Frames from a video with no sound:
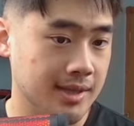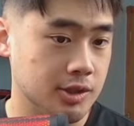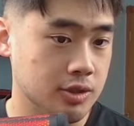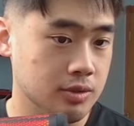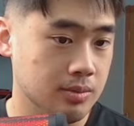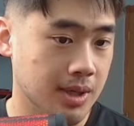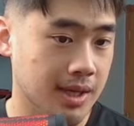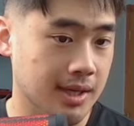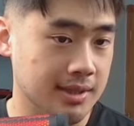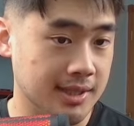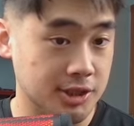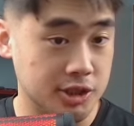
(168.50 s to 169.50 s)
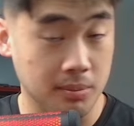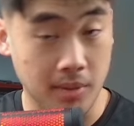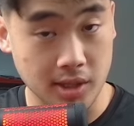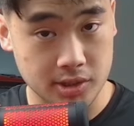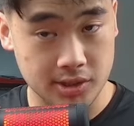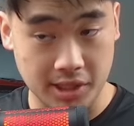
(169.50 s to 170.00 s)
to get your
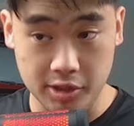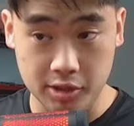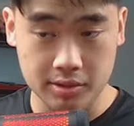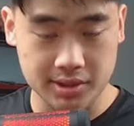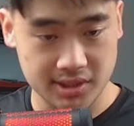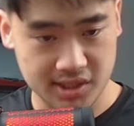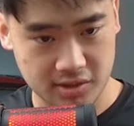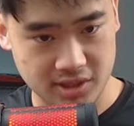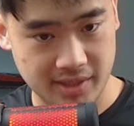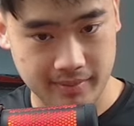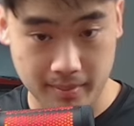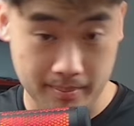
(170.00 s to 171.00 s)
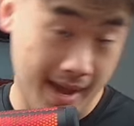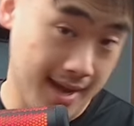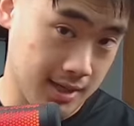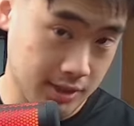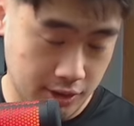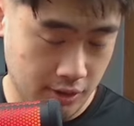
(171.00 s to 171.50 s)
monsters that you use to synchro summon
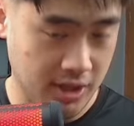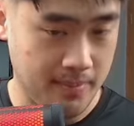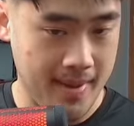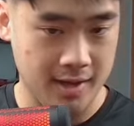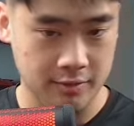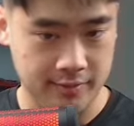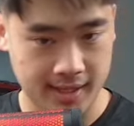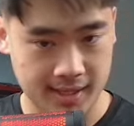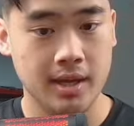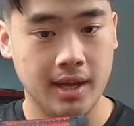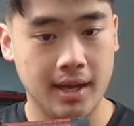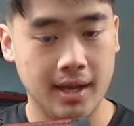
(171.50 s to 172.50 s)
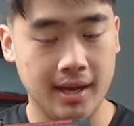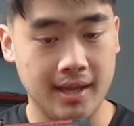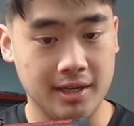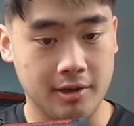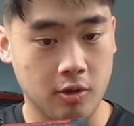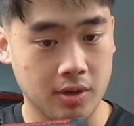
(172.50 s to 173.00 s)
back during the battle phase.
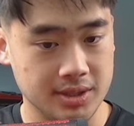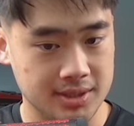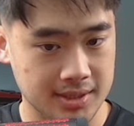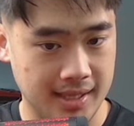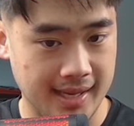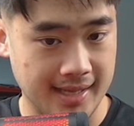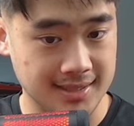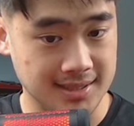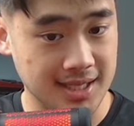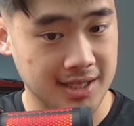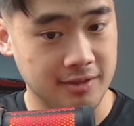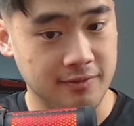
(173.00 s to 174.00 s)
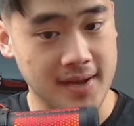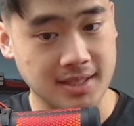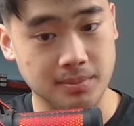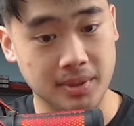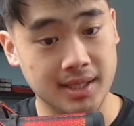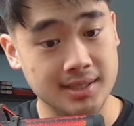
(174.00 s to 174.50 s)
And of course, it has a second
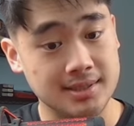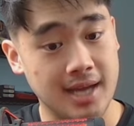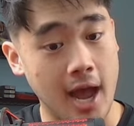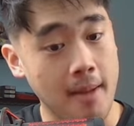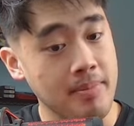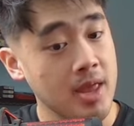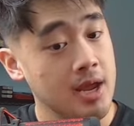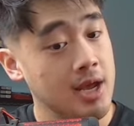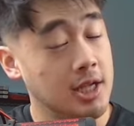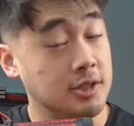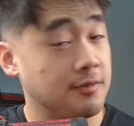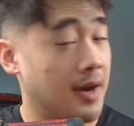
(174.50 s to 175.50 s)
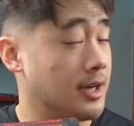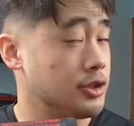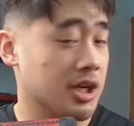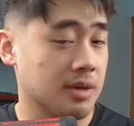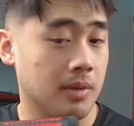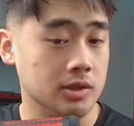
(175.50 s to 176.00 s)
effect, but this time it's fire
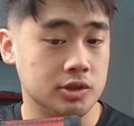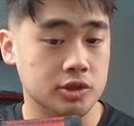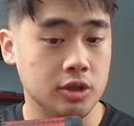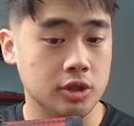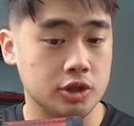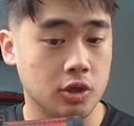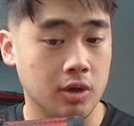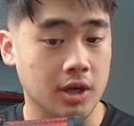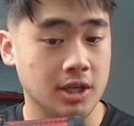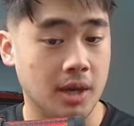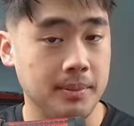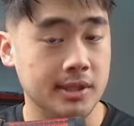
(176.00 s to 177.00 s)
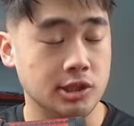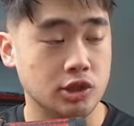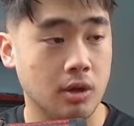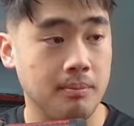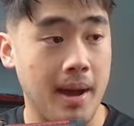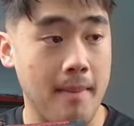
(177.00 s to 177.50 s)
dragon monsters you control cannot be
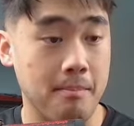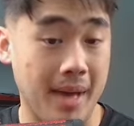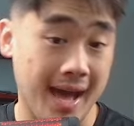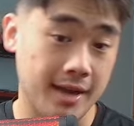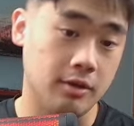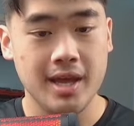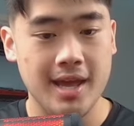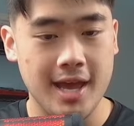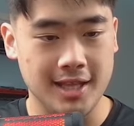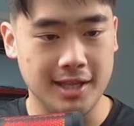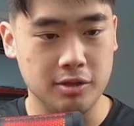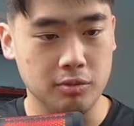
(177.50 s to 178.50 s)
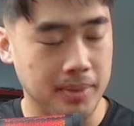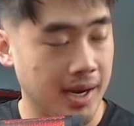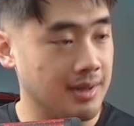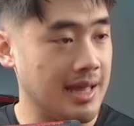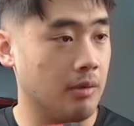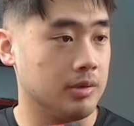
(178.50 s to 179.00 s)
destroyed by battle. And then you
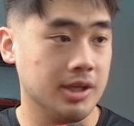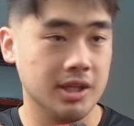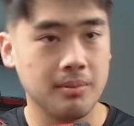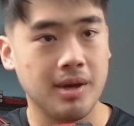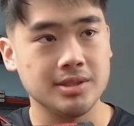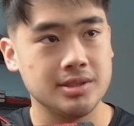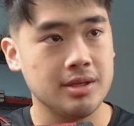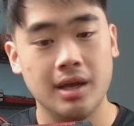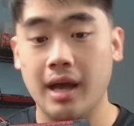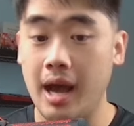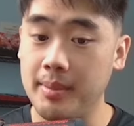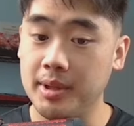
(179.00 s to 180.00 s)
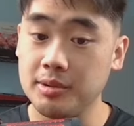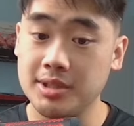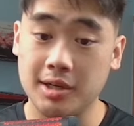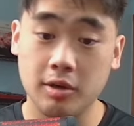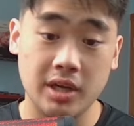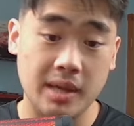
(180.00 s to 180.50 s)
pair that with the other monster. I mean, you
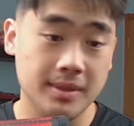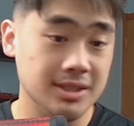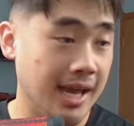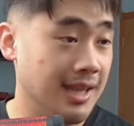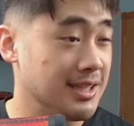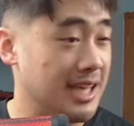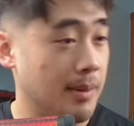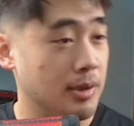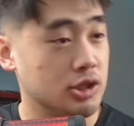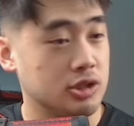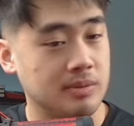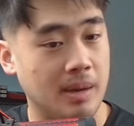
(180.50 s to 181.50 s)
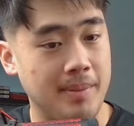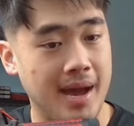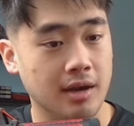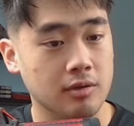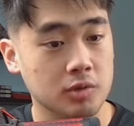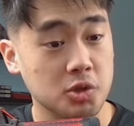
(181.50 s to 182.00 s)
take no damage and they can't be destroyed by
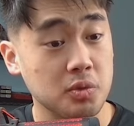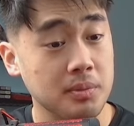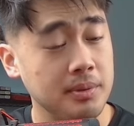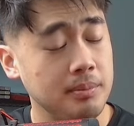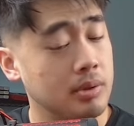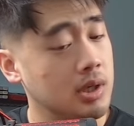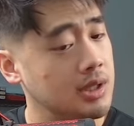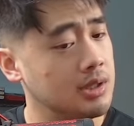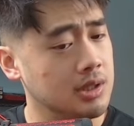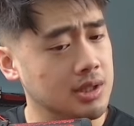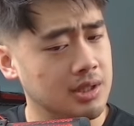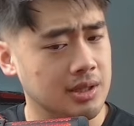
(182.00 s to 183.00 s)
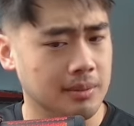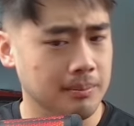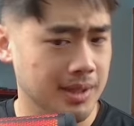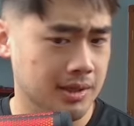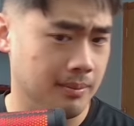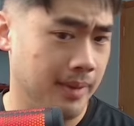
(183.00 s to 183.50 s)
battle, which would be pretty good in the
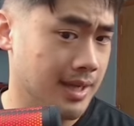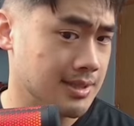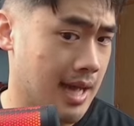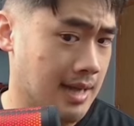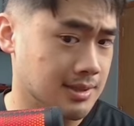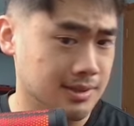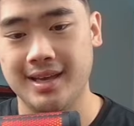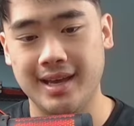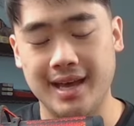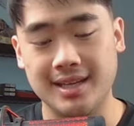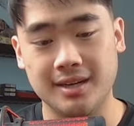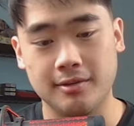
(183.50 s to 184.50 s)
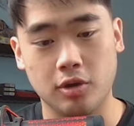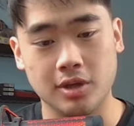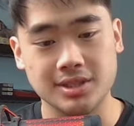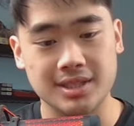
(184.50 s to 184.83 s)
mirror match, actually. And then, of course,